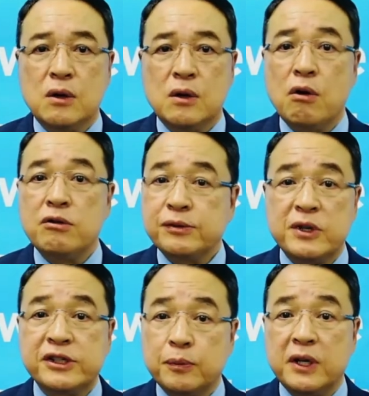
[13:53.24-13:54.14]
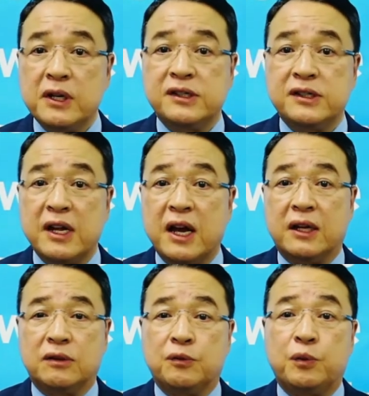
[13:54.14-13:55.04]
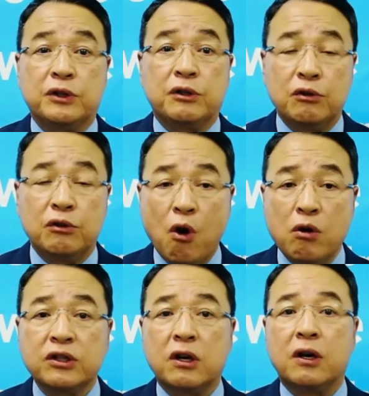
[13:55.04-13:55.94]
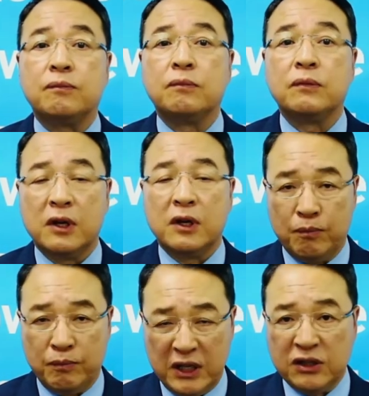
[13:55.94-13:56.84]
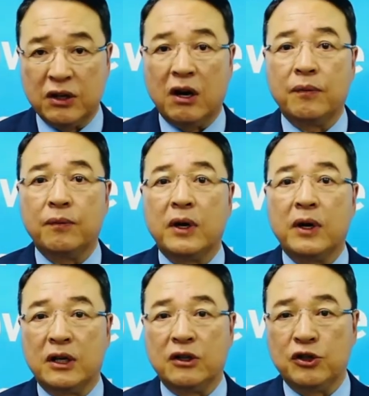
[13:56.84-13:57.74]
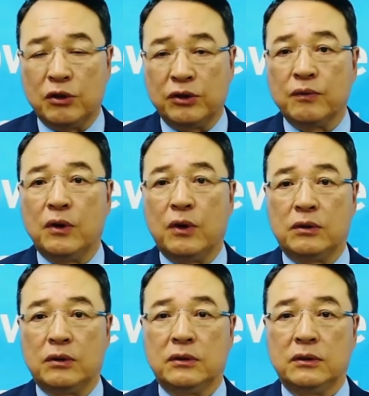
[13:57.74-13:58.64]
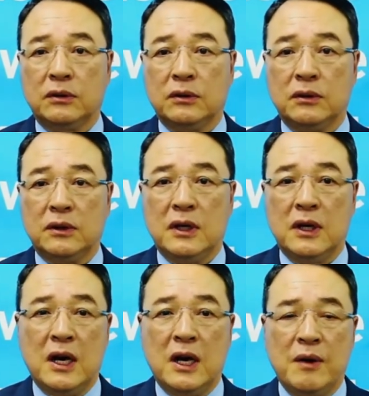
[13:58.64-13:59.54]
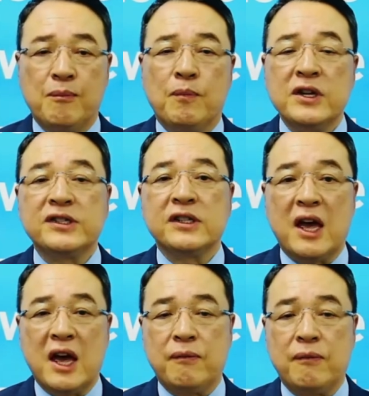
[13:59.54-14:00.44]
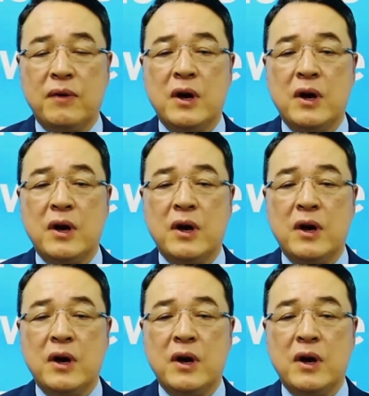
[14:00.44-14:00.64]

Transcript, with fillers: Goals must be set for the long-term, mid-term, and short-term goal, and must have